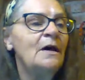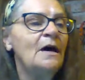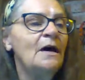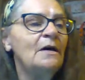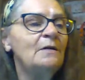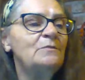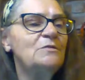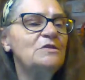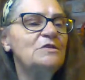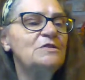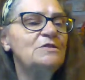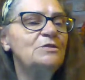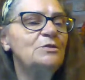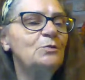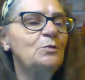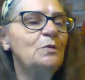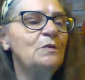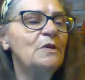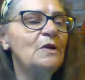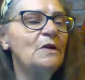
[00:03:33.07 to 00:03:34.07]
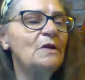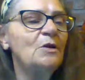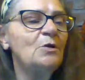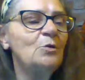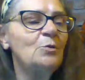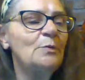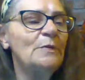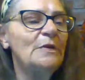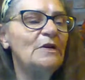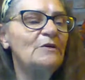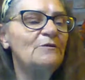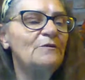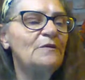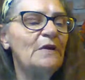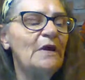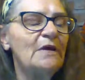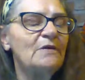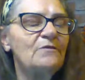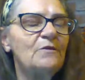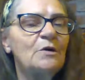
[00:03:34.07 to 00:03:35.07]
I'm just doing a little bit of
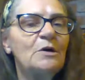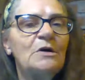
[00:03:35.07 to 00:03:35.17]
flavor